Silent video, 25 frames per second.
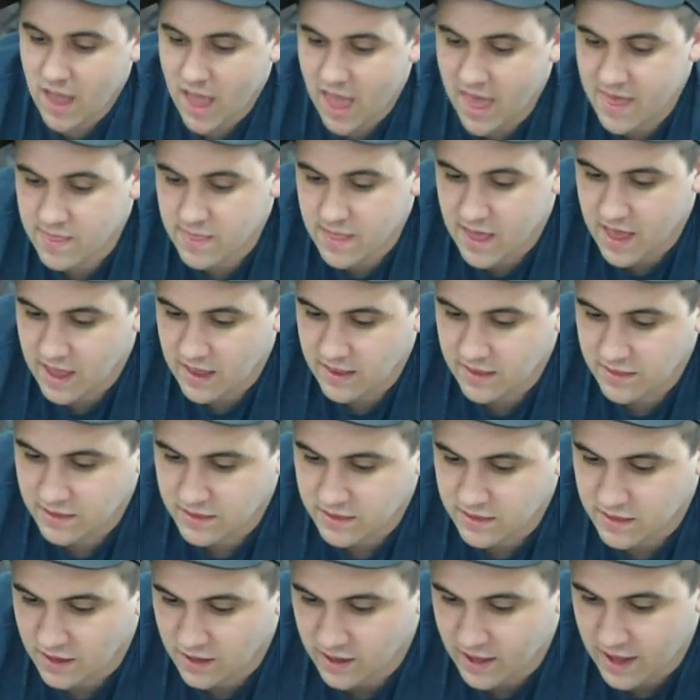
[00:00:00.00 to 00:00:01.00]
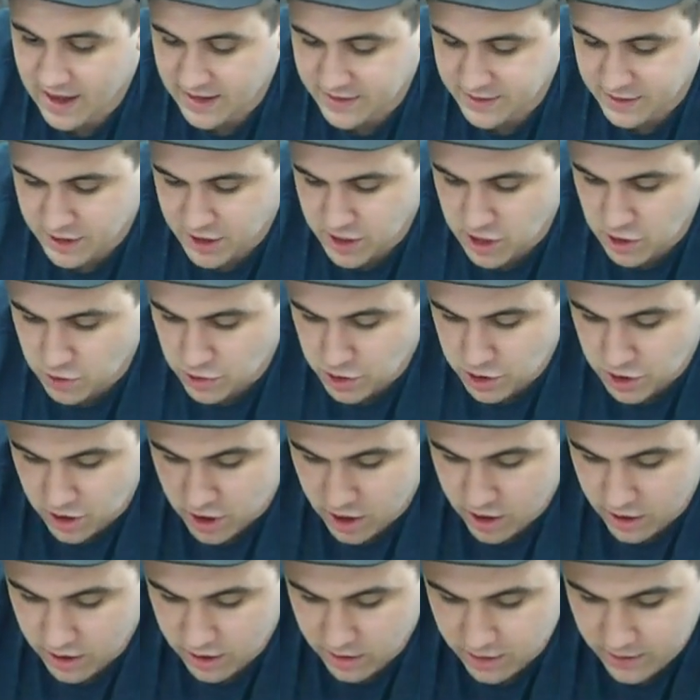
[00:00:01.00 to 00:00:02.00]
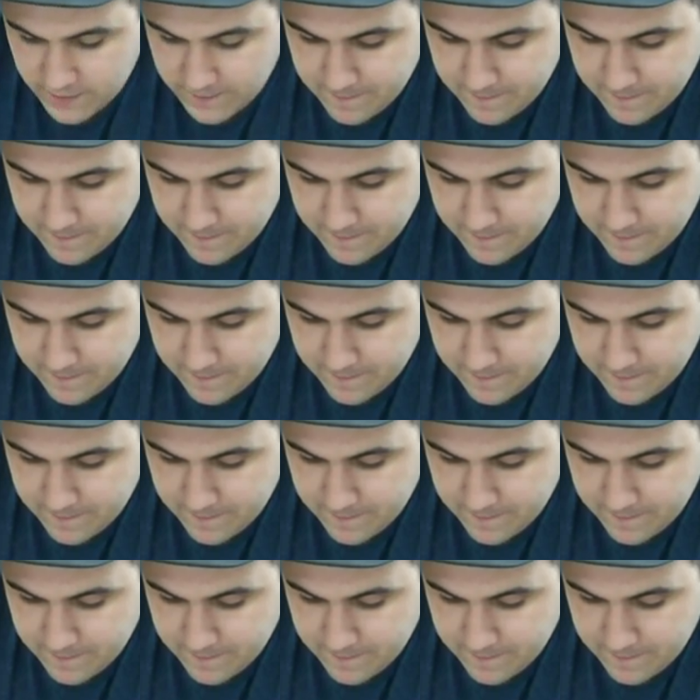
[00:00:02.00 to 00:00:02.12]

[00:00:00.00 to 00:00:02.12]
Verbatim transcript: And then the Executioner